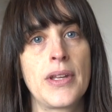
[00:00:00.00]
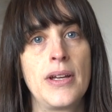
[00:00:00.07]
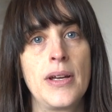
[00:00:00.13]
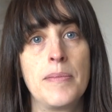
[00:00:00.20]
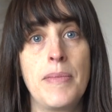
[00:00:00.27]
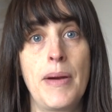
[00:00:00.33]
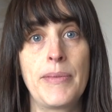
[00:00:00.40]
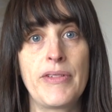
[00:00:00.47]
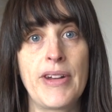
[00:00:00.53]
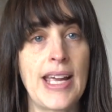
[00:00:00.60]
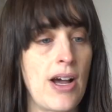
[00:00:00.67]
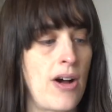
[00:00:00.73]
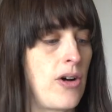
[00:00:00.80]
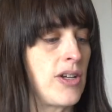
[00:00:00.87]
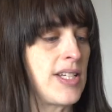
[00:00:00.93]
memory
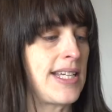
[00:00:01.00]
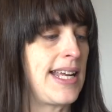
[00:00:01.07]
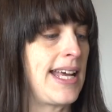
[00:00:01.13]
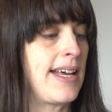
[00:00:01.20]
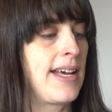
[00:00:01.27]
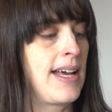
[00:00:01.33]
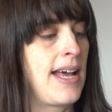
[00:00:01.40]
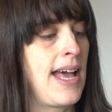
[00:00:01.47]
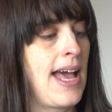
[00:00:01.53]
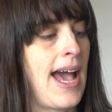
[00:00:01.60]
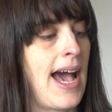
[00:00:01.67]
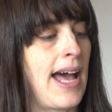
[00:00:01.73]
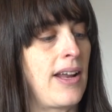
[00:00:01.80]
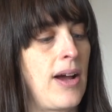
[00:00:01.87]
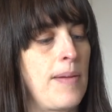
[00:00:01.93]
card in it.
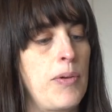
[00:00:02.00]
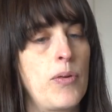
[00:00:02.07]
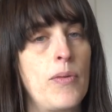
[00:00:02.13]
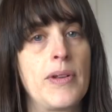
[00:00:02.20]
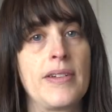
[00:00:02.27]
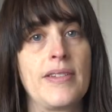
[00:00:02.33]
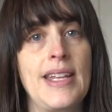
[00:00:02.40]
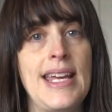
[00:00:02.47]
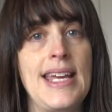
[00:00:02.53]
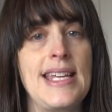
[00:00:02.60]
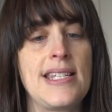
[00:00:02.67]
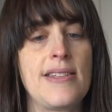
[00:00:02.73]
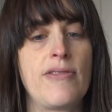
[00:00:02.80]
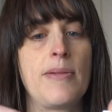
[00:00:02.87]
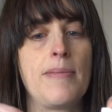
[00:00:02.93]
And I bought one of
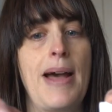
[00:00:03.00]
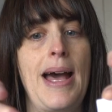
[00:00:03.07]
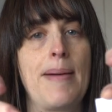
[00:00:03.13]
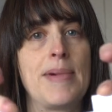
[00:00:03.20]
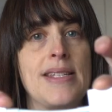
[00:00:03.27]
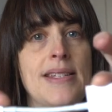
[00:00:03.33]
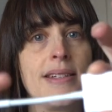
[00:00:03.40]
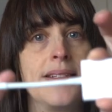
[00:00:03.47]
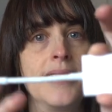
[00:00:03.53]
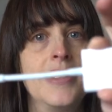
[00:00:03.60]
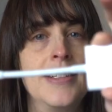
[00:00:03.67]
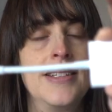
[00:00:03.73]
these from Amazon.